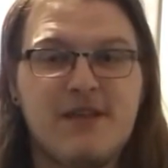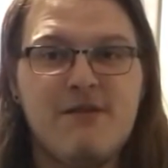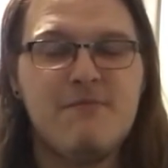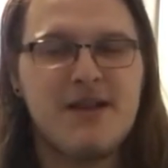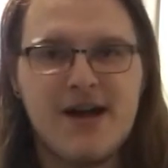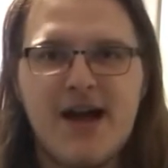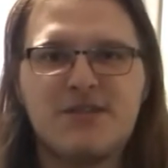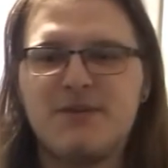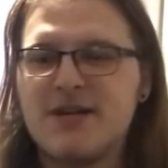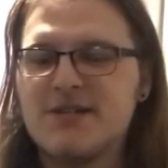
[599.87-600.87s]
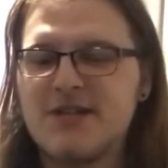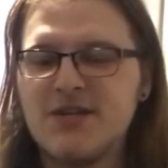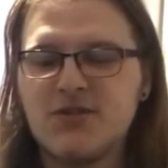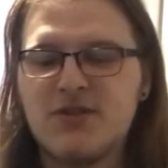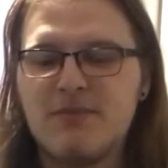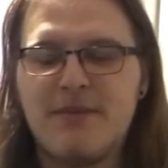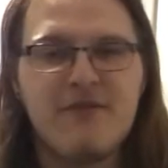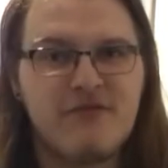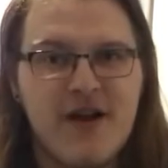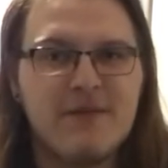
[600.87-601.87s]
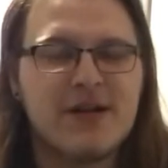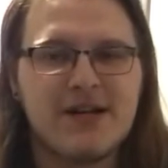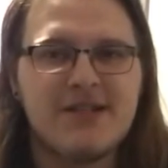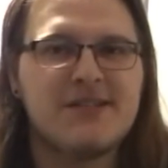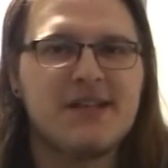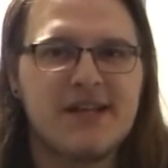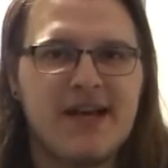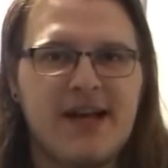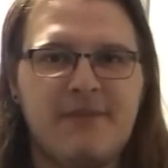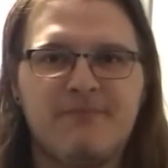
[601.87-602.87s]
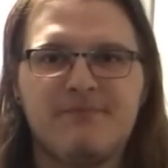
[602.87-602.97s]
it would be nice because these are some of my favorite guns in the game.